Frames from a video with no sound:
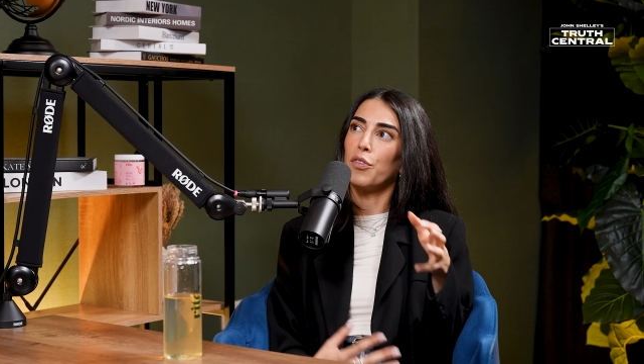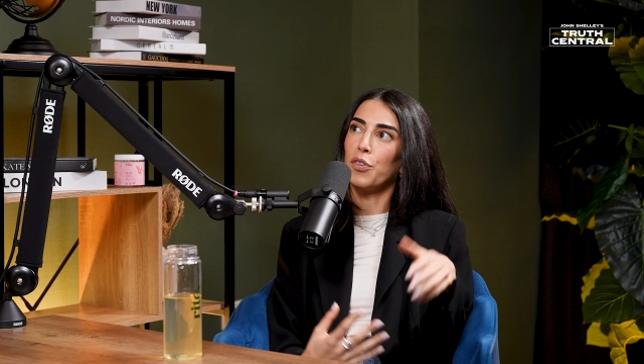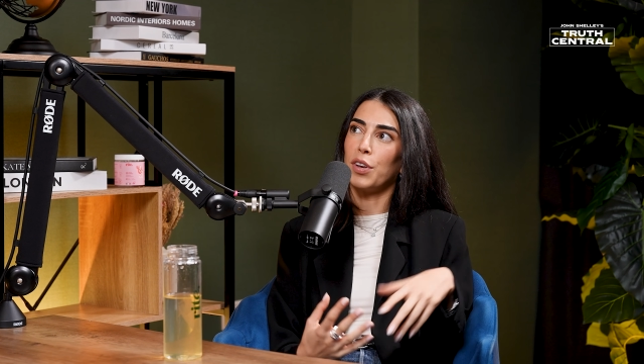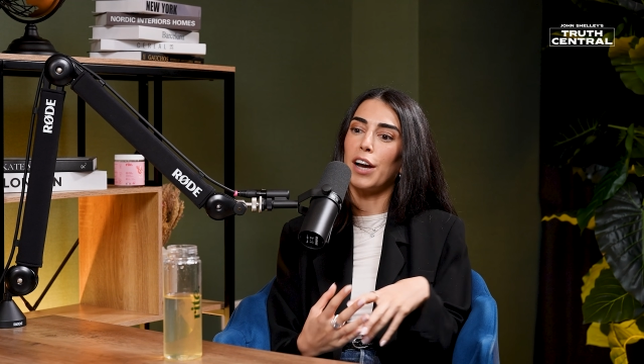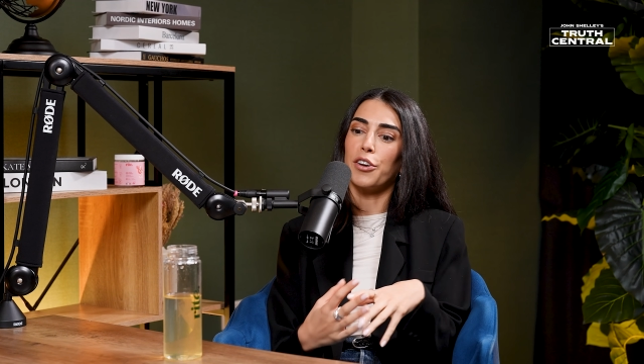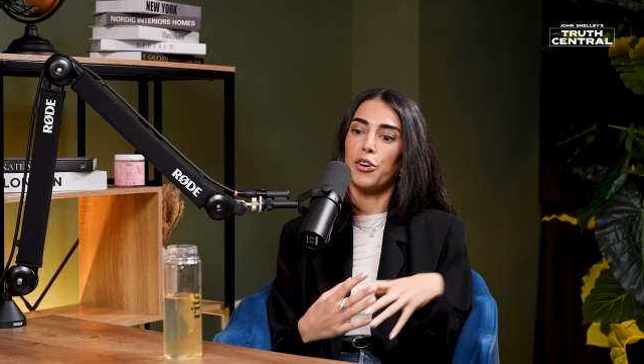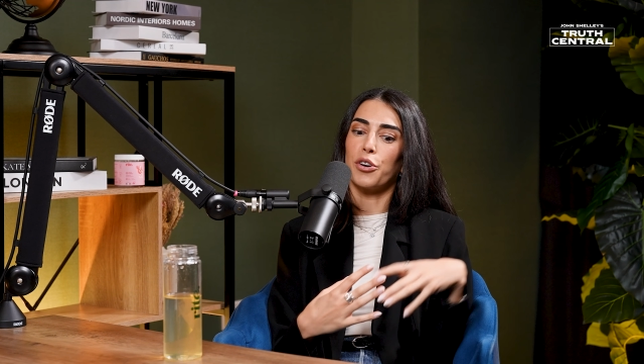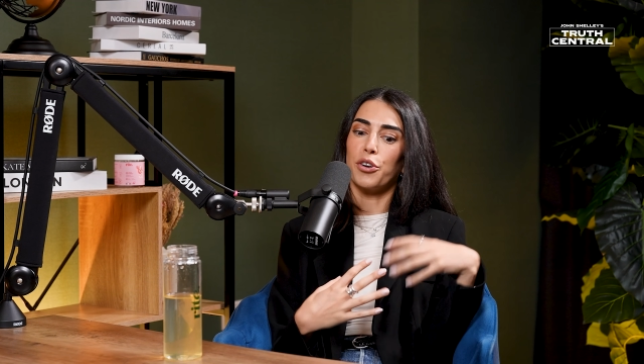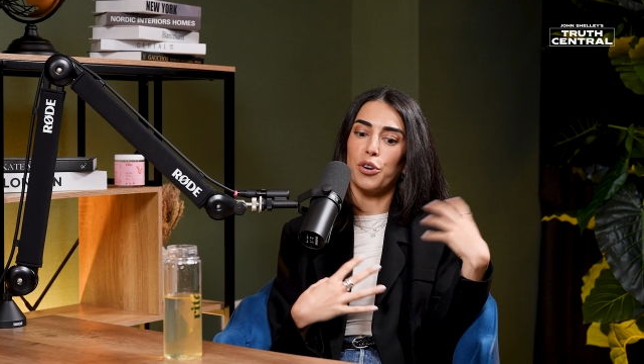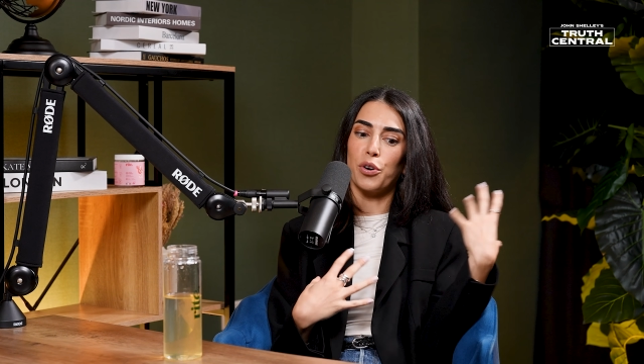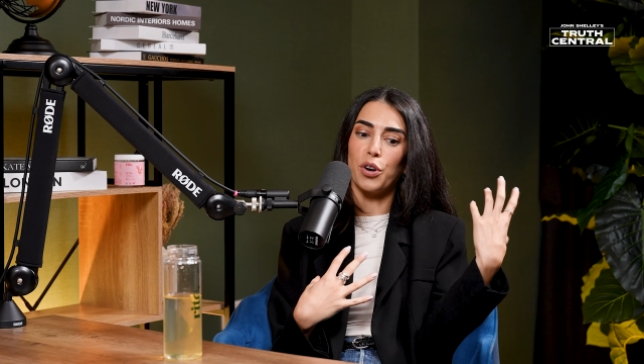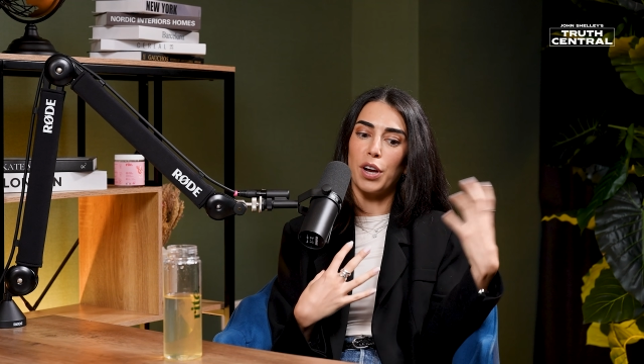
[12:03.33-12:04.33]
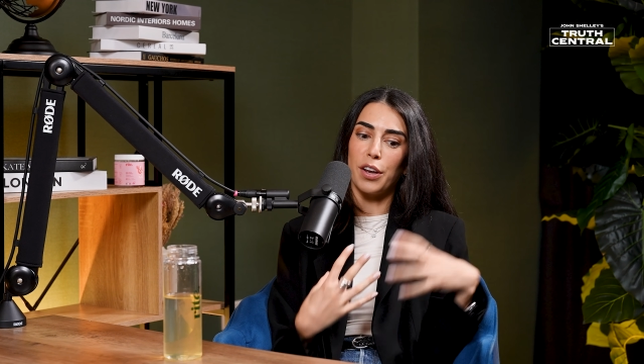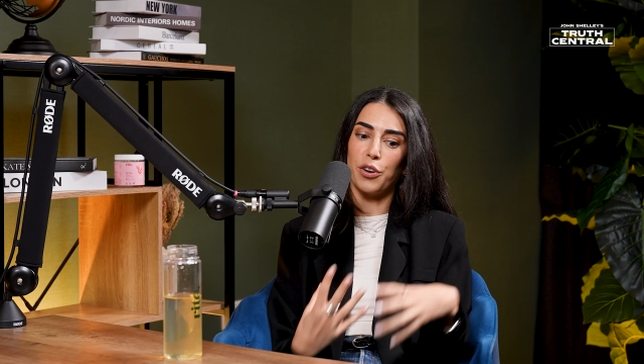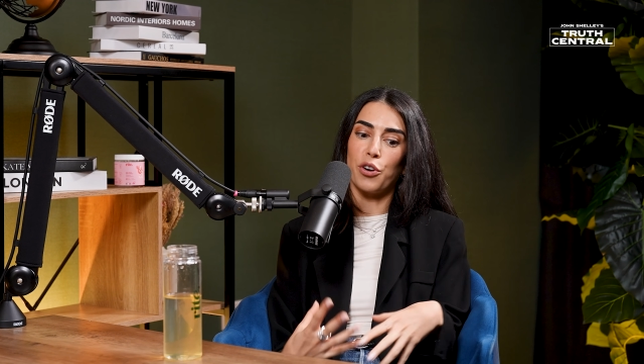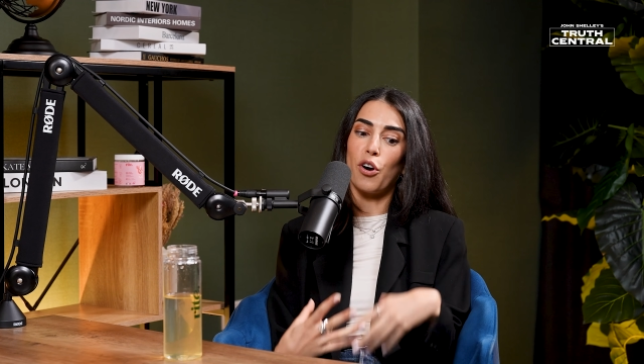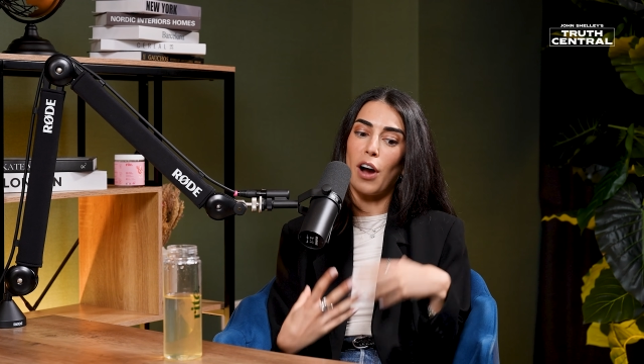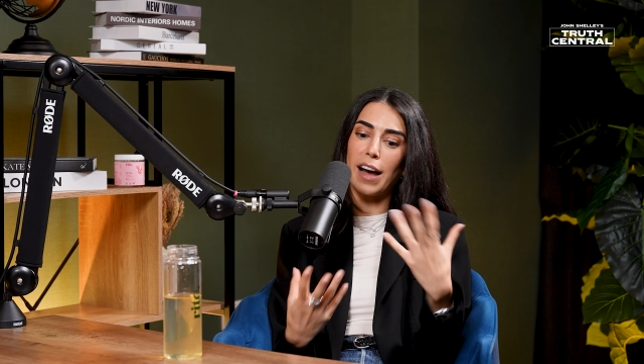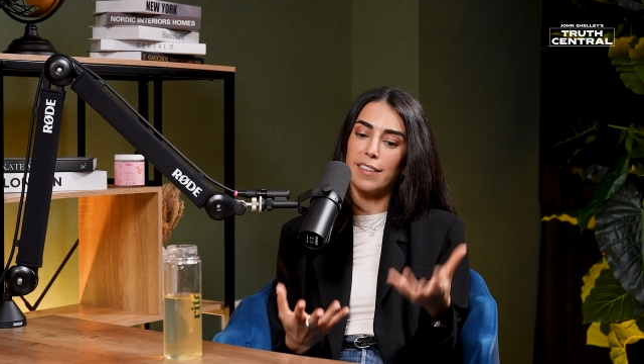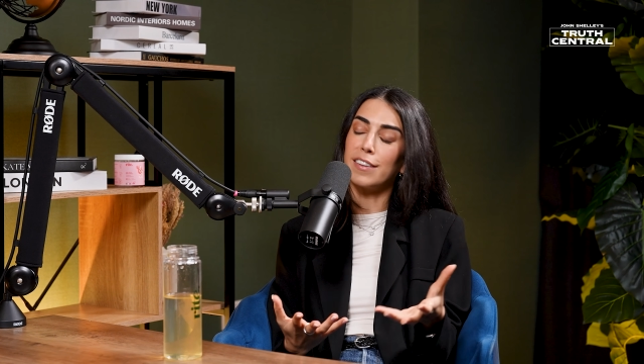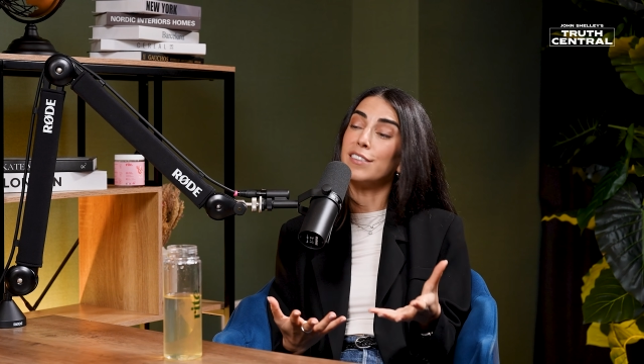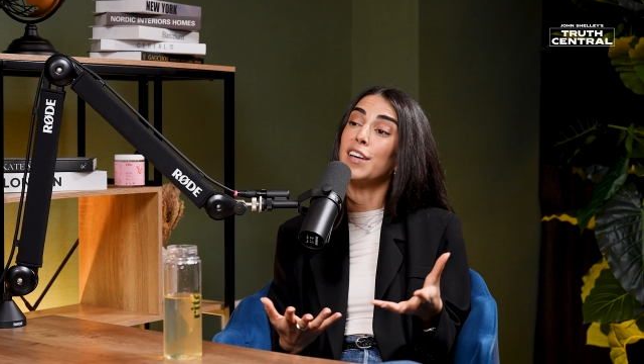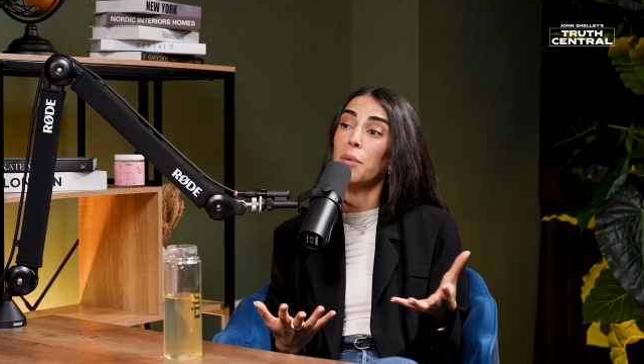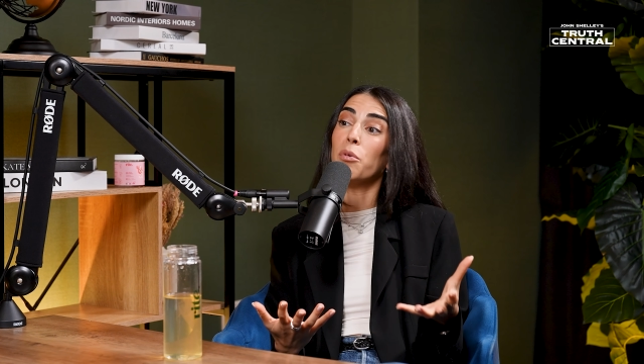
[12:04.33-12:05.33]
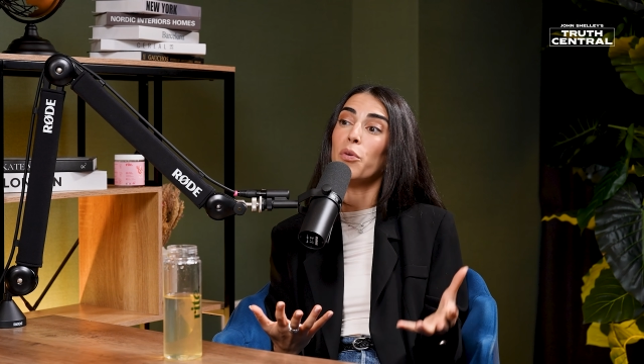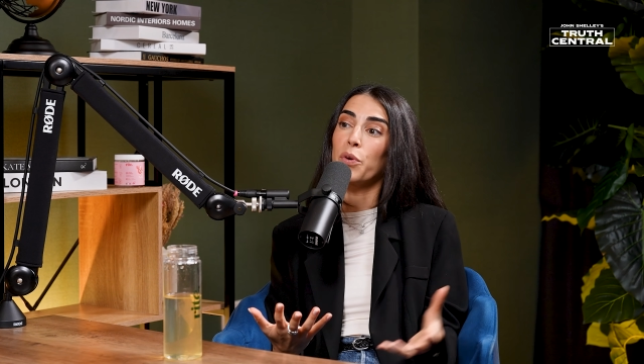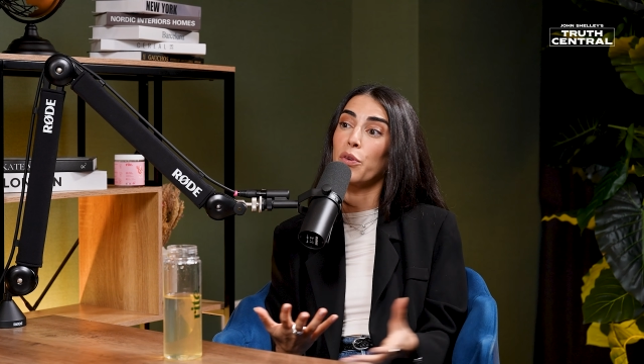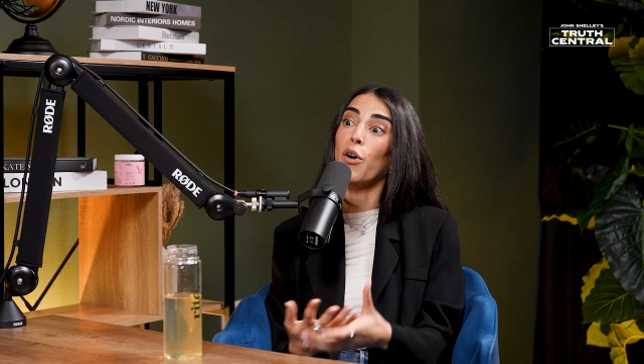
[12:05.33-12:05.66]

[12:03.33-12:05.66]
you're at the table with